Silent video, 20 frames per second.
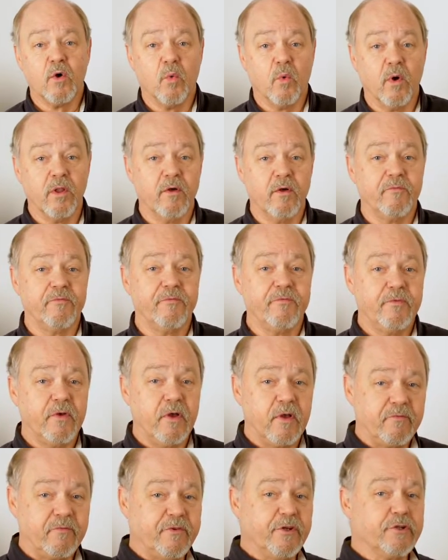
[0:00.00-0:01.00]
Well, the
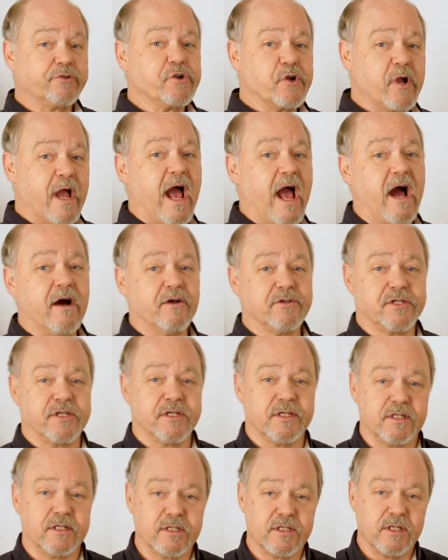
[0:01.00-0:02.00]
filter
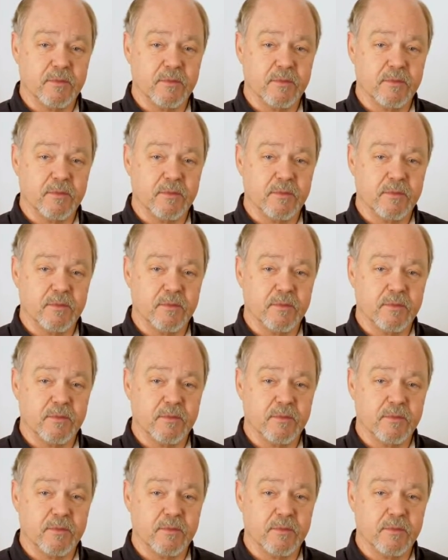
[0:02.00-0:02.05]
housings,